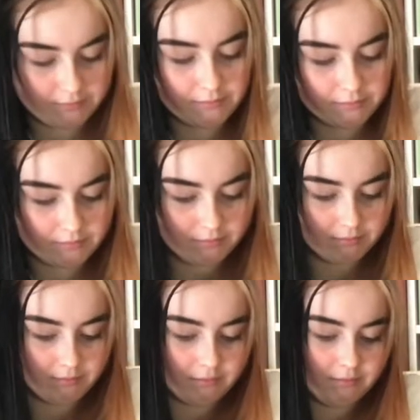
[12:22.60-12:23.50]

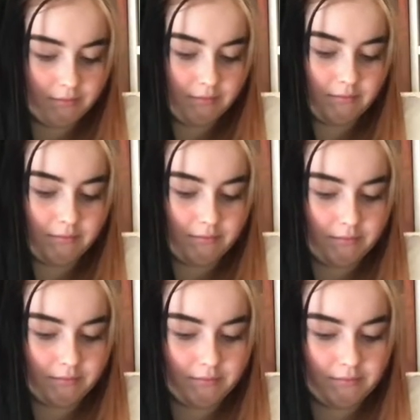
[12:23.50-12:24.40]

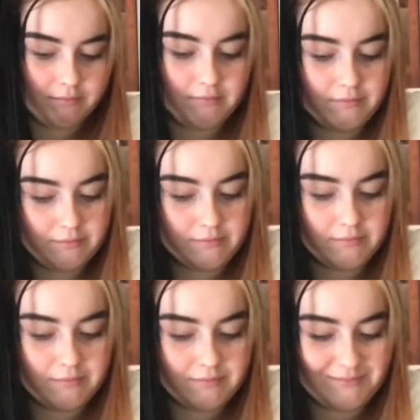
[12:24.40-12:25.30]

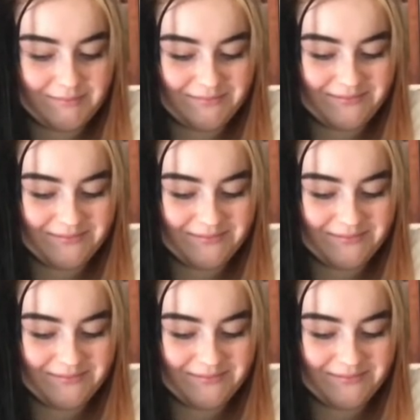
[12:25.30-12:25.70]
[no speech]